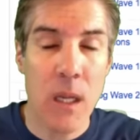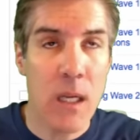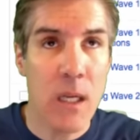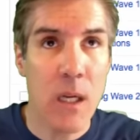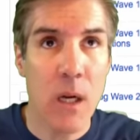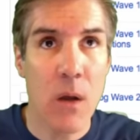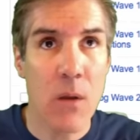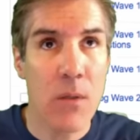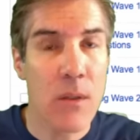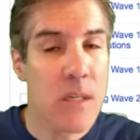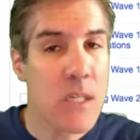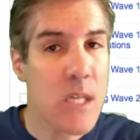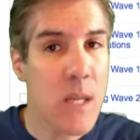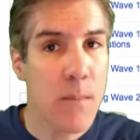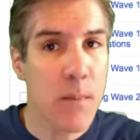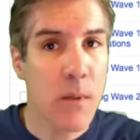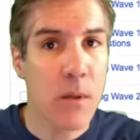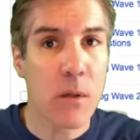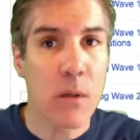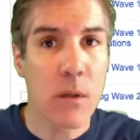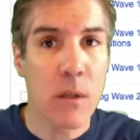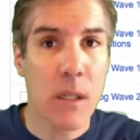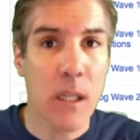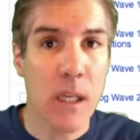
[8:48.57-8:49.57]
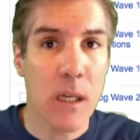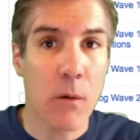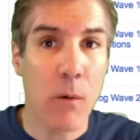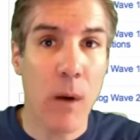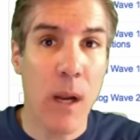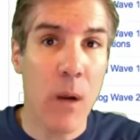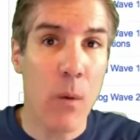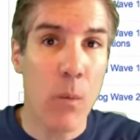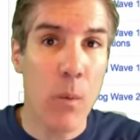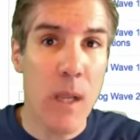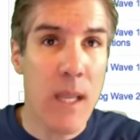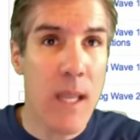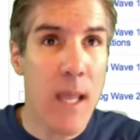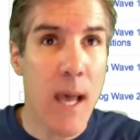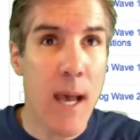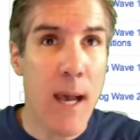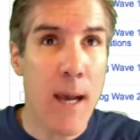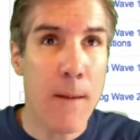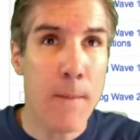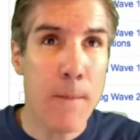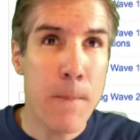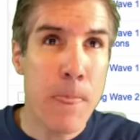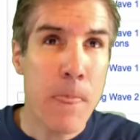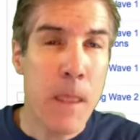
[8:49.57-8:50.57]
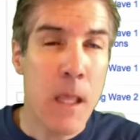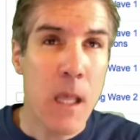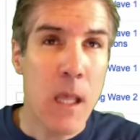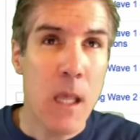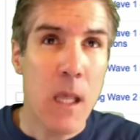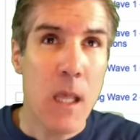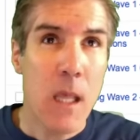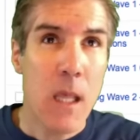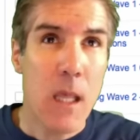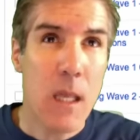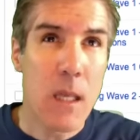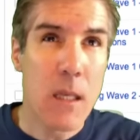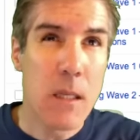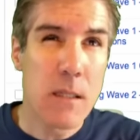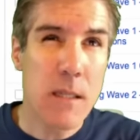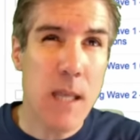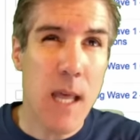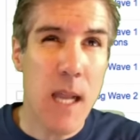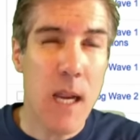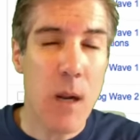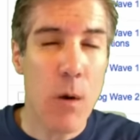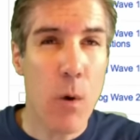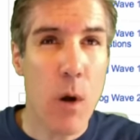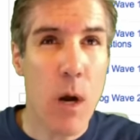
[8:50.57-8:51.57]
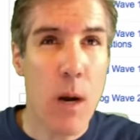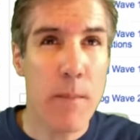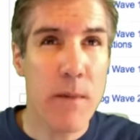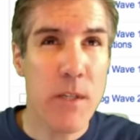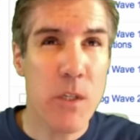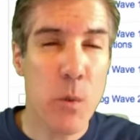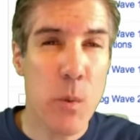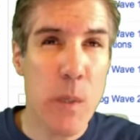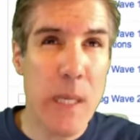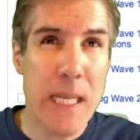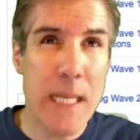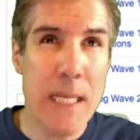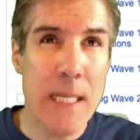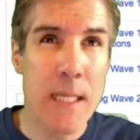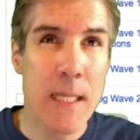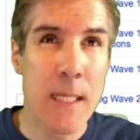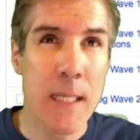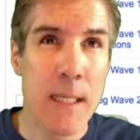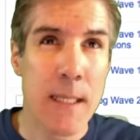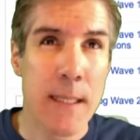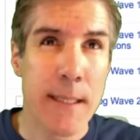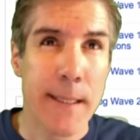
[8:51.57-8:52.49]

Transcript: The typical click rate we get is anywhere between